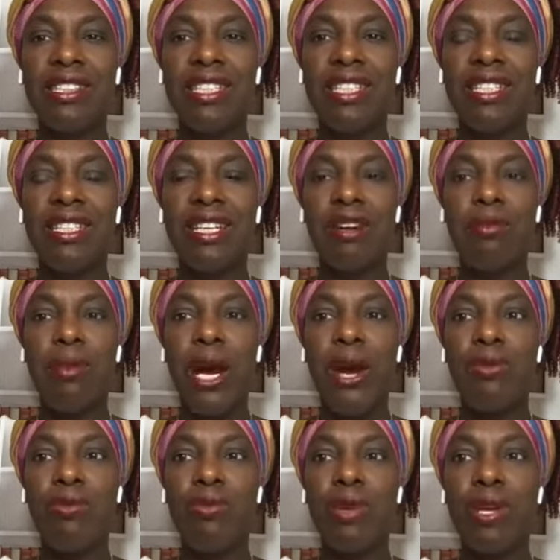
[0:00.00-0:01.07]
it
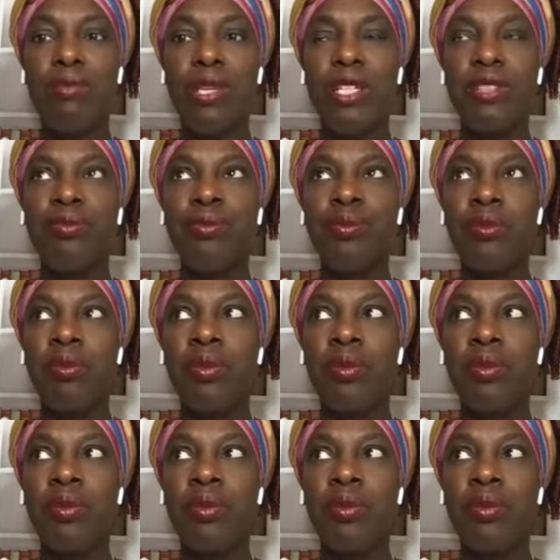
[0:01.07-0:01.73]
about women?